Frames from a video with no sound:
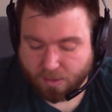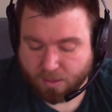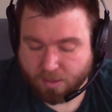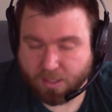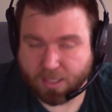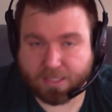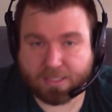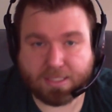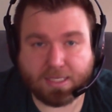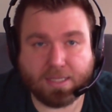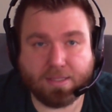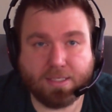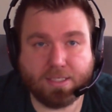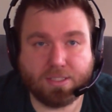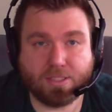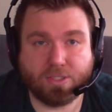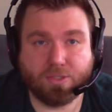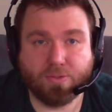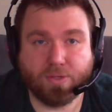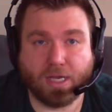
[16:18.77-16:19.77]
they send
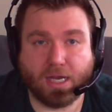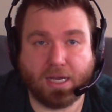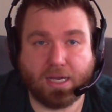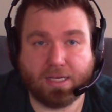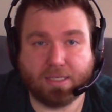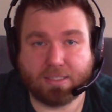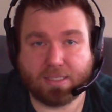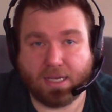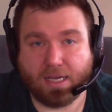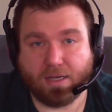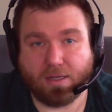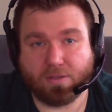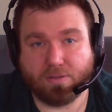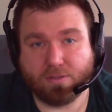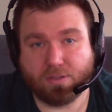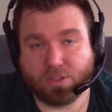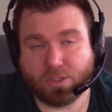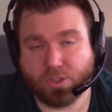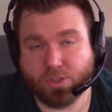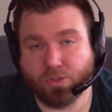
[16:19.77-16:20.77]
these two guys out
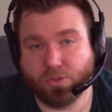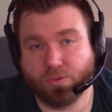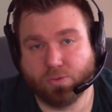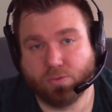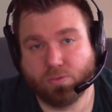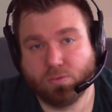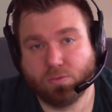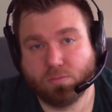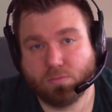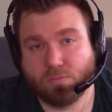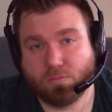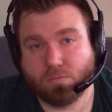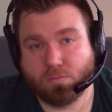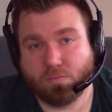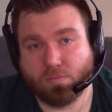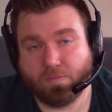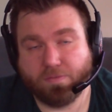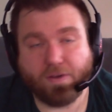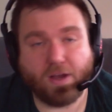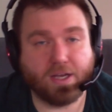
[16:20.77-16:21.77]
to
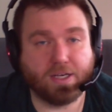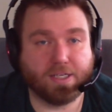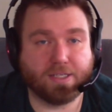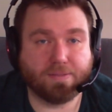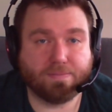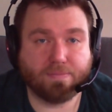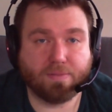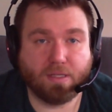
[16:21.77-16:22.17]
find it.